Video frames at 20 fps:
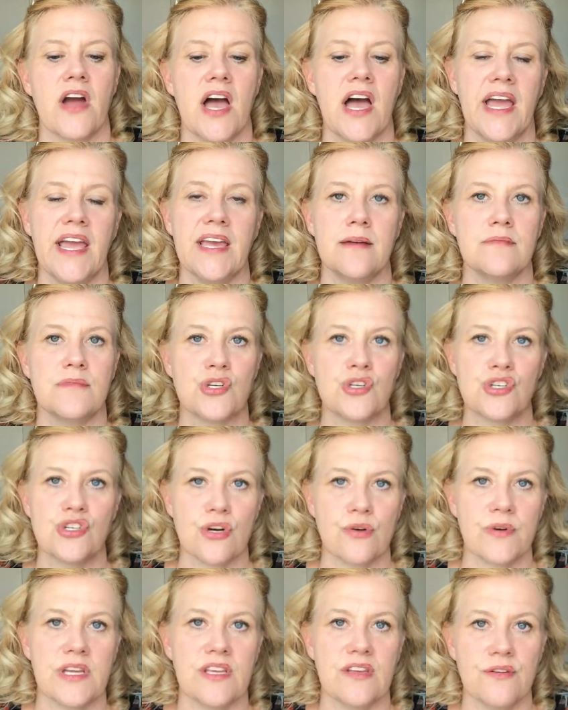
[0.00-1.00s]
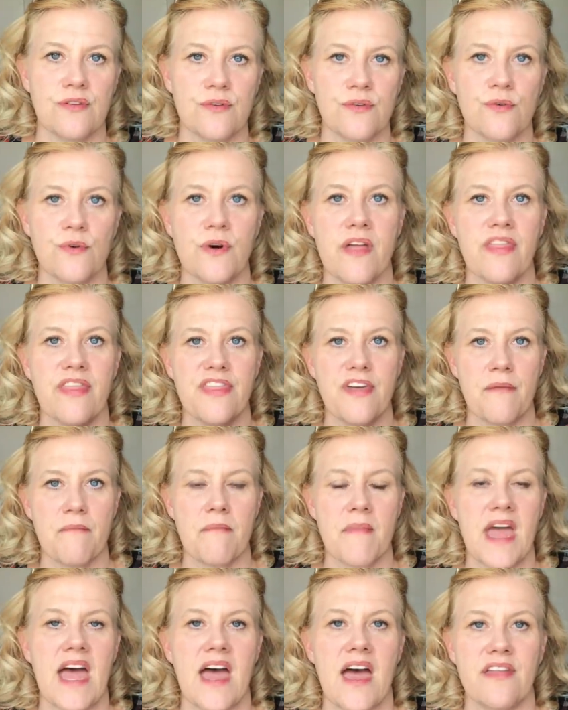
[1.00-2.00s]
I am showing you the
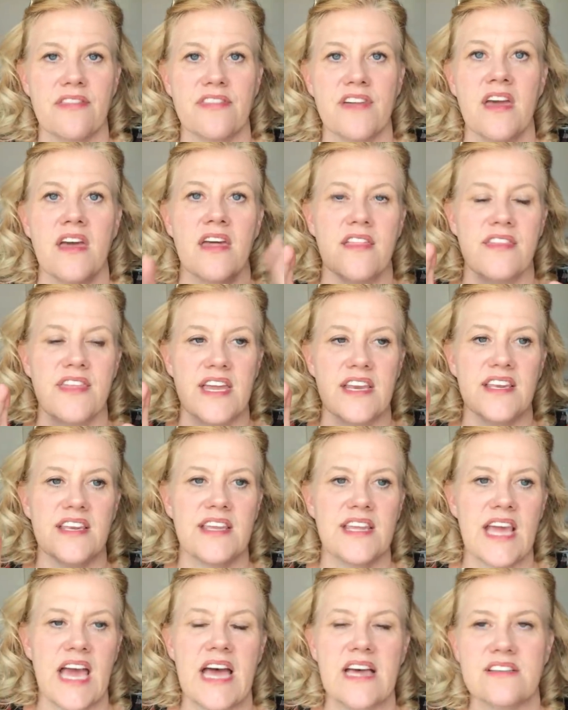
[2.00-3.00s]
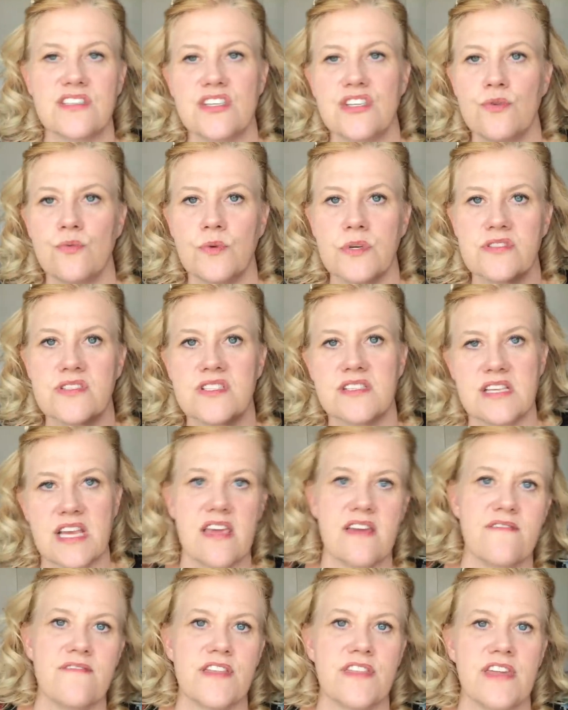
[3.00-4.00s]
math that yes, you will
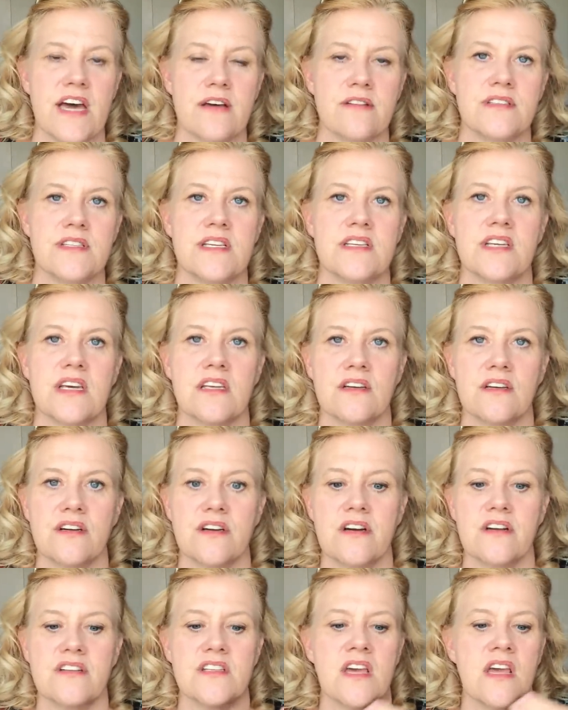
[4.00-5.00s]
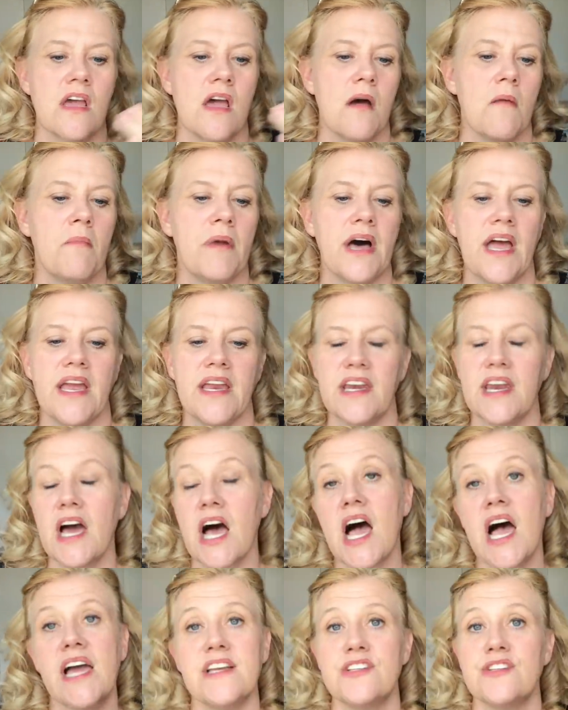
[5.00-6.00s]
save a $1,000 by
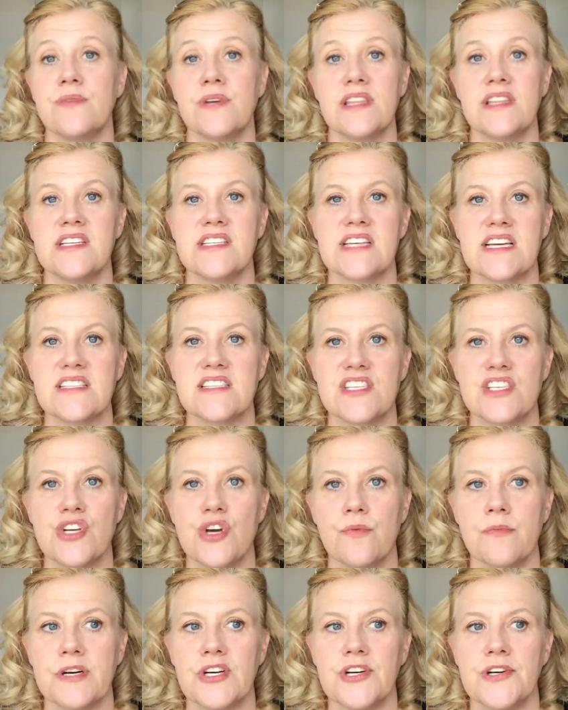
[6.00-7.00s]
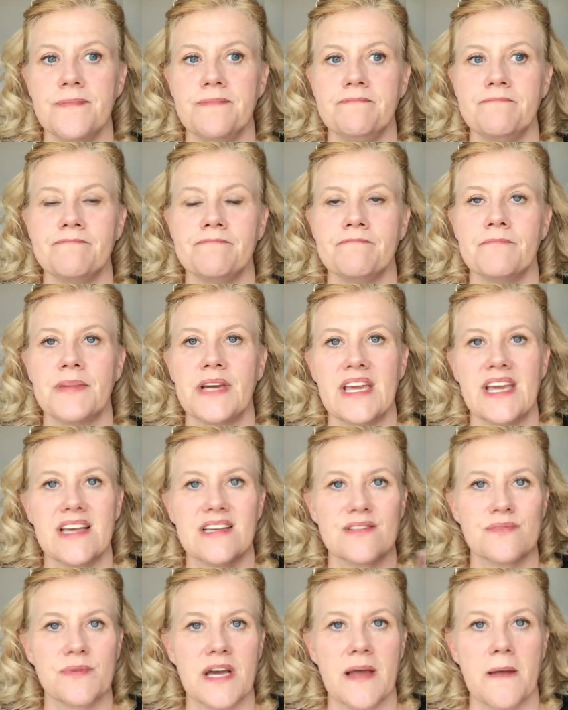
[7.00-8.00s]
not doing the debt snowball, but
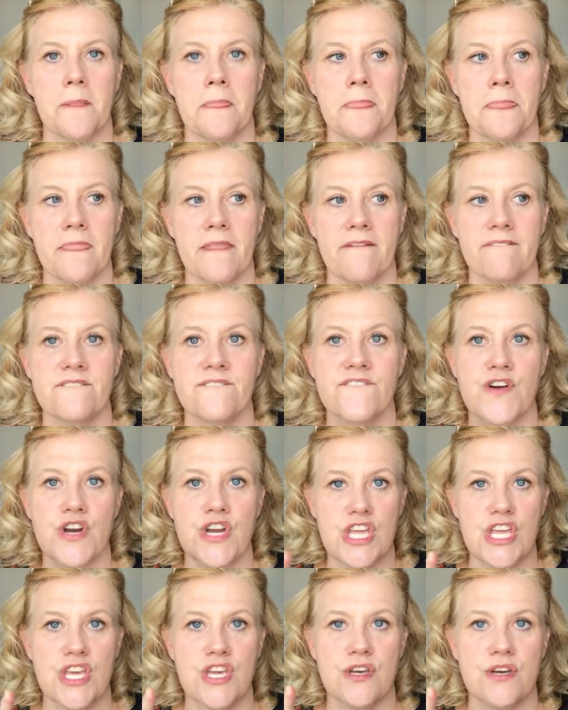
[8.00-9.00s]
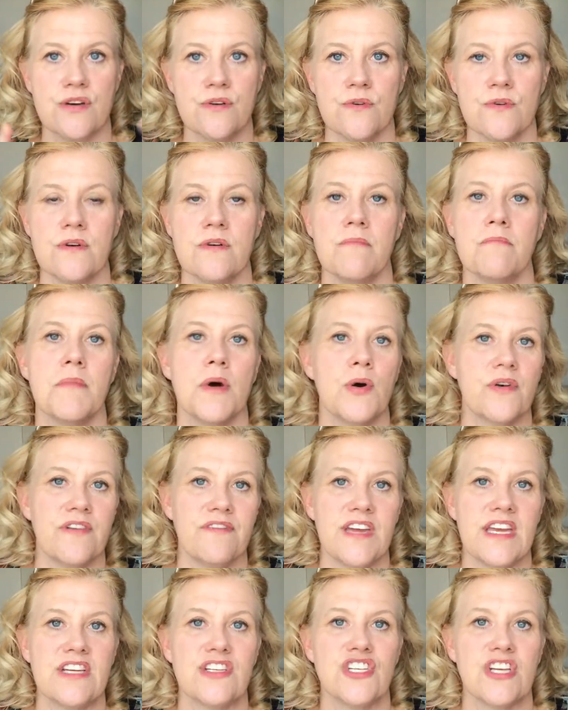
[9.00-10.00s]
guess what? For you,
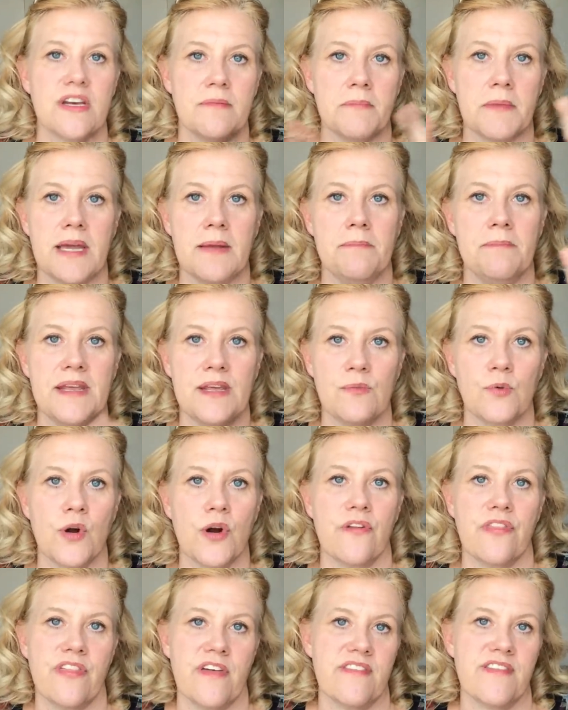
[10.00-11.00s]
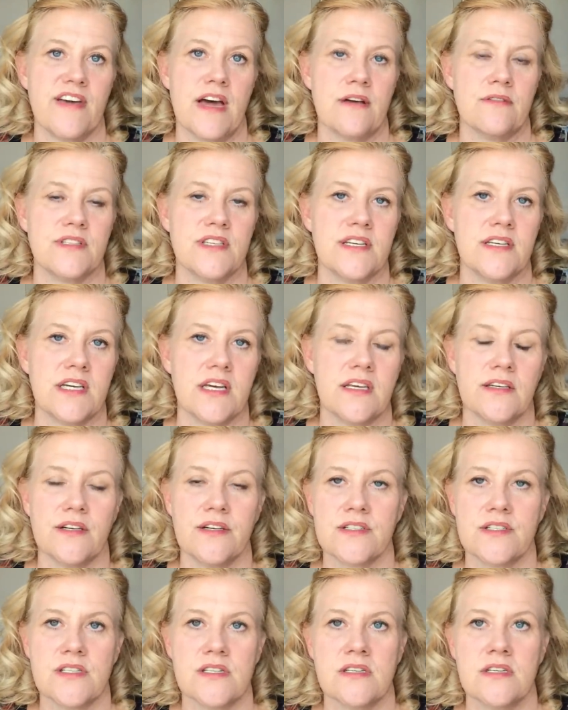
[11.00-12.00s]
motivation might be worth a
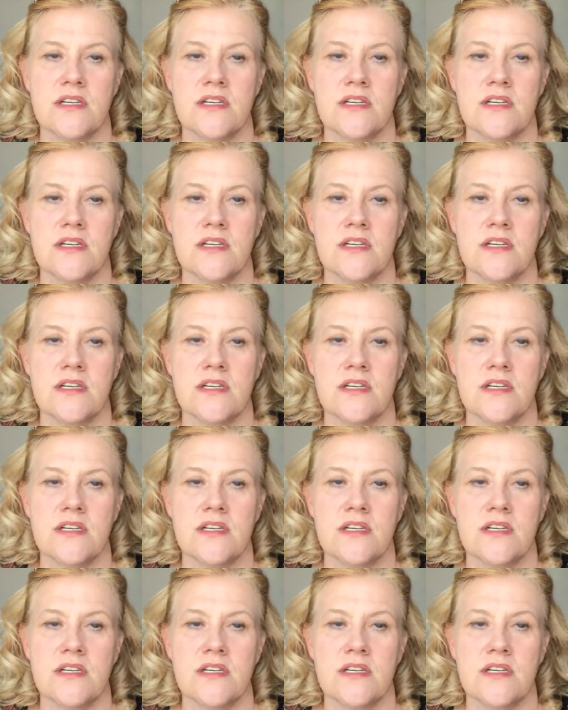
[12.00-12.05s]
$1,000.